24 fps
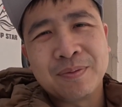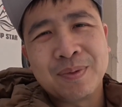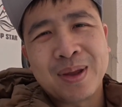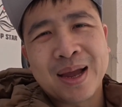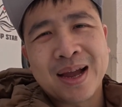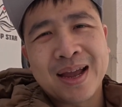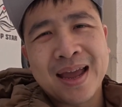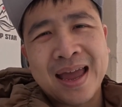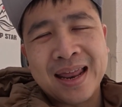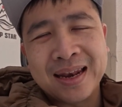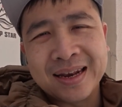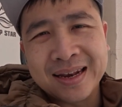We
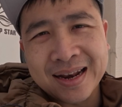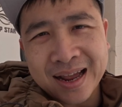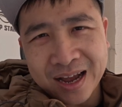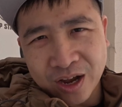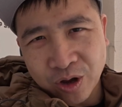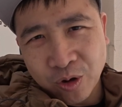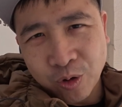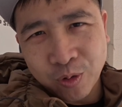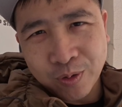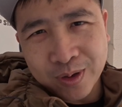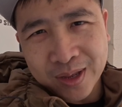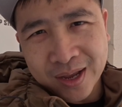are at
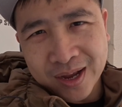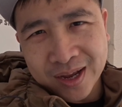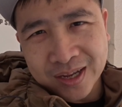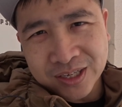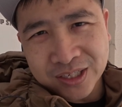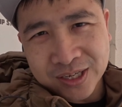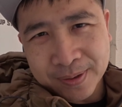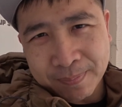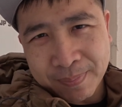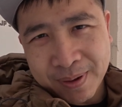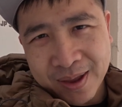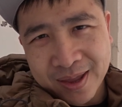Nagoya,
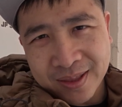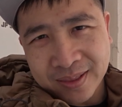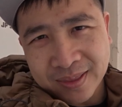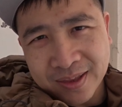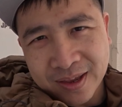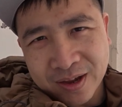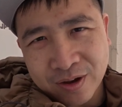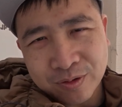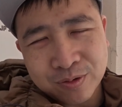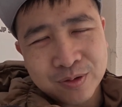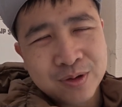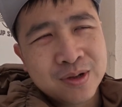Japan
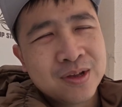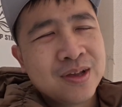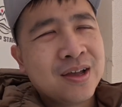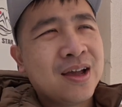now.